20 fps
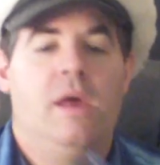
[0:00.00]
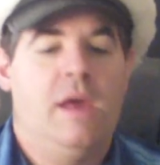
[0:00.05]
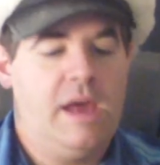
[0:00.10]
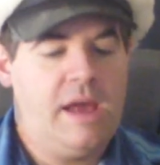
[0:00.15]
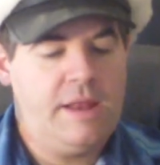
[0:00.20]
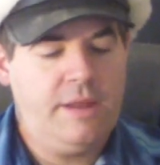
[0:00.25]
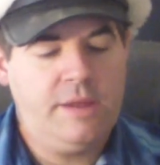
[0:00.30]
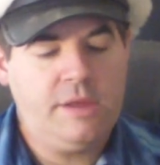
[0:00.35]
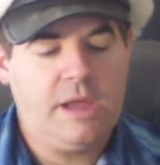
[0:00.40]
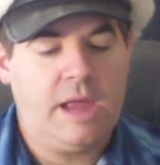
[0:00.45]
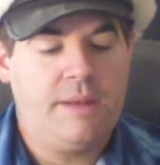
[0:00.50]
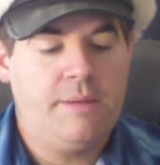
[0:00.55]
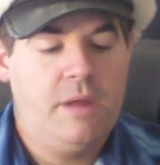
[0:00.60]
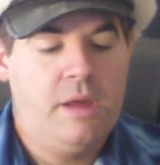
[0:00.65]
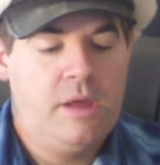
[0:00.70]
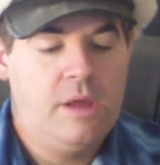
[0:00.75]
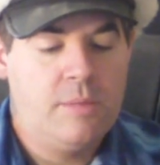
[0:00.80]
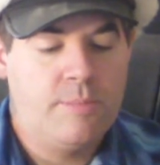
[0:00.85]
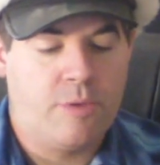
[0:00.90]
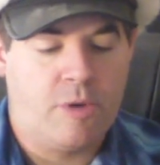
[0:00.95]
And again,
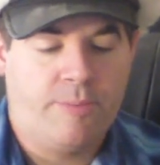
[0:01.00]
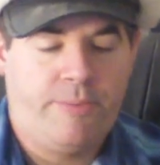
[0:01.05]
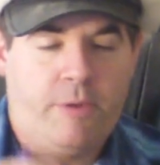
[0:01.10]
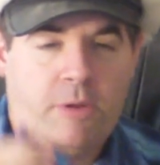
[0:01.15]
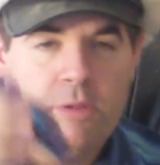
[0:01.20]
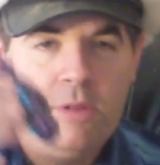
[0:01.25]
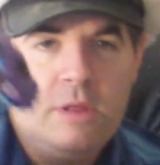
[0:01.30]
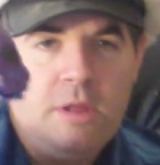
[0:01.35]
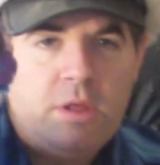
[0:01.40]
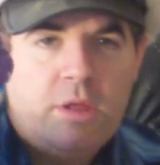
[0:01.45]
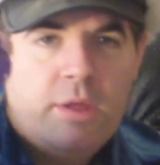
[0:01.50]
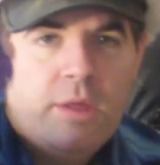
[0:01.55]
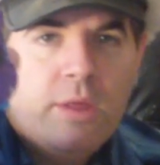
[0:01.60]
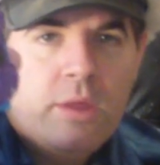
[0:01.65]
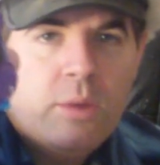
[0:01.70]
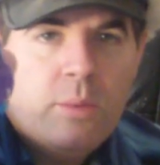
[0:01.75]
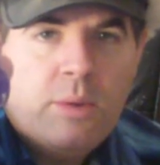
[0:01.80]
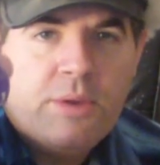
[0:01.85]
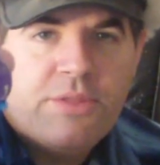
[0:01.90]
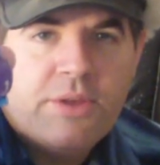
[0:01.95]
purple
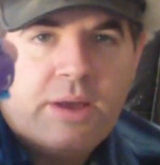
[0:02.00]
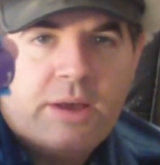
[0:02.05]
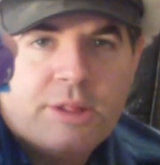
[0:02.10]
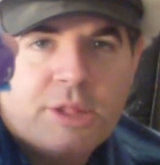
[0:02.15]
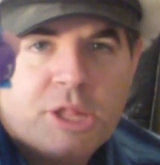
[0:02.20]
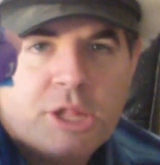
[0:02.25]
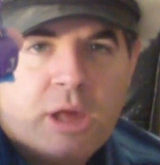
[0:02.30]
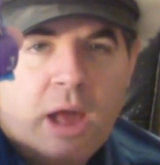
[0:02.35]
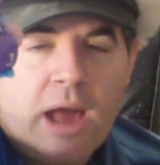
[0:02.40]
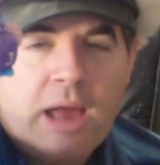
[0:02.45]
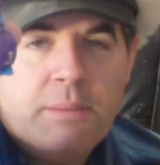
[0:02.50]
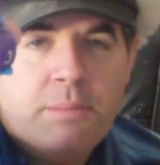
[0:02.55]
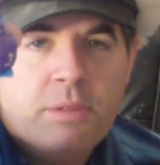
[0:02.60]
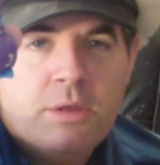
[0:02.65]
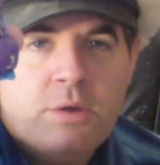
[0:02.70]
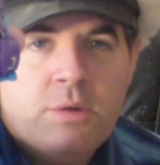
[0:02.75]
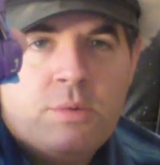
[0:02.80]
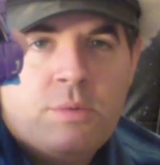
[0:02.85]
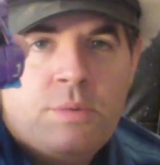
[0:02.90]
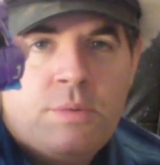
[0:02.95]
with a sky
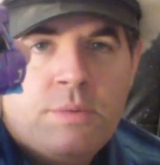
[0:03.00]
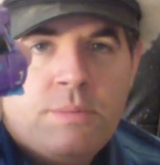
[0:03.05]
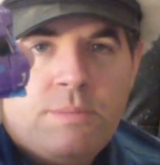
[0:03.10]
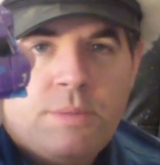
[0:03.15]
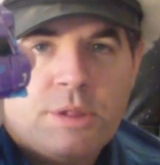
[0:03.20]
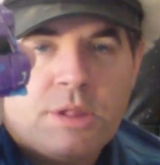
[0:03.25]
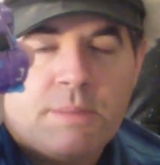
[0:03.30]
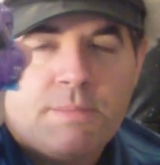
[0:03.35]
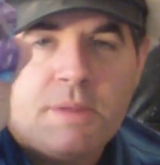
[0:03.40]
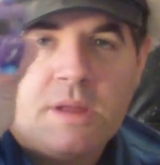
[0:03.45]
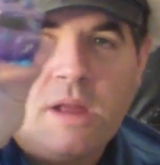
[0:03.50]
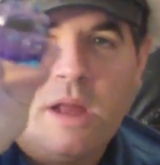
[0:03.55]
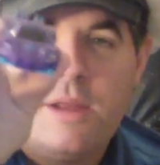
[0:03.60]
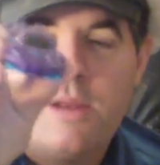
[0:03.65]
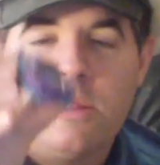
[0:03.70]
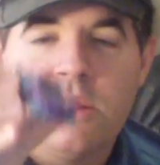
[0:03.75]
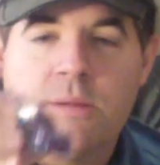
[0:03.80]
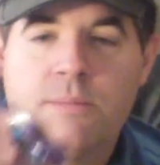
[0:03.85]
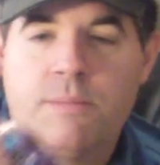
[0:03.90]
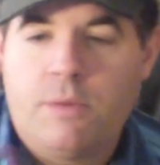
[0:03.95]
blue
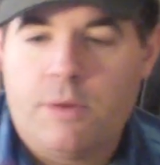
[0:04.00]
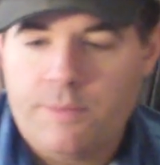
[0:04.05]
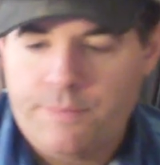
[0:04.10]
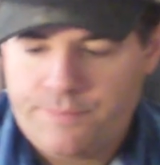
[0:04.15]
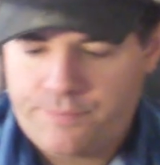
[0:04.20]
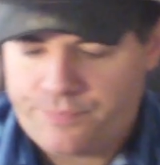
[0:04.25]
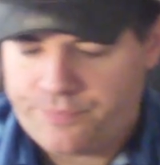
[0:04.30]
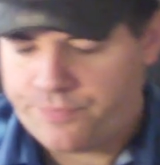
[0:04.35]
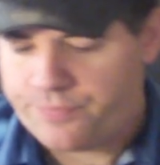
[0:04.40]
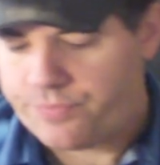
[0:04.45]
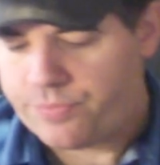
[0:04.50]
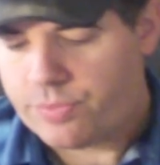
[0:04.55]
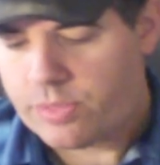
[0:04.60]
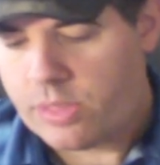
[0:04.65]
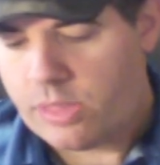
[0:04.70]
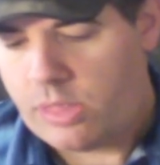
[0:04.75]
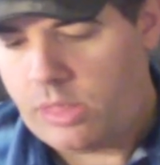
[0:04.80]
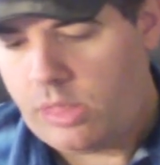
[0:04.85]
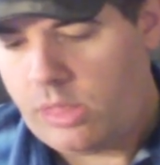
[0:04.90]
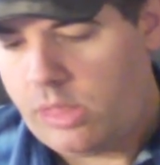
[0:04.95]
Decepticon symbol.
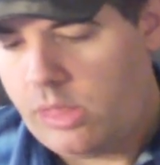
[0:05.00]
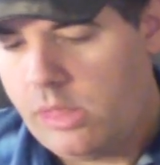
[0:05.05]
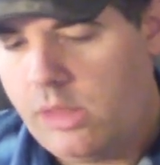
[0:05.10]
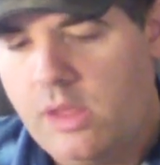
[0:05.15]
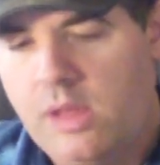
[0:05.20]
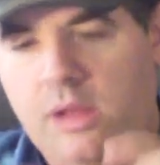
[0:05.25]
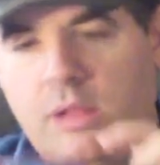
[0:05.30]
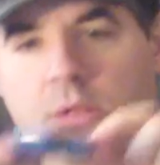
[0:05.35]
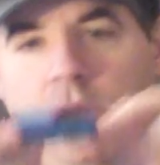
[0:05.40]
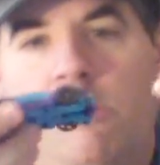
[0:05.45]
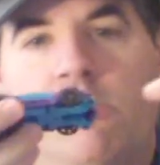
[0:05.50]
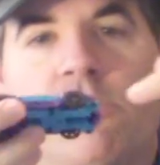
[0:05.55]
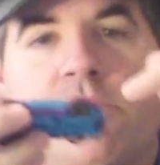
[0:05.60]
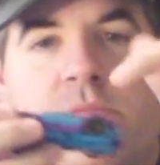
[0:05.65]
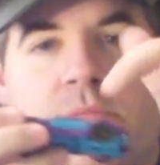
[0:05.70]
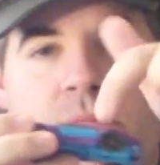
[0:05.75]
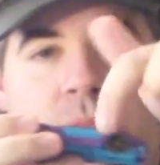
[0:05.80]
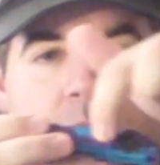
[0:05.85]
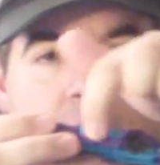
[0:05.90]
Little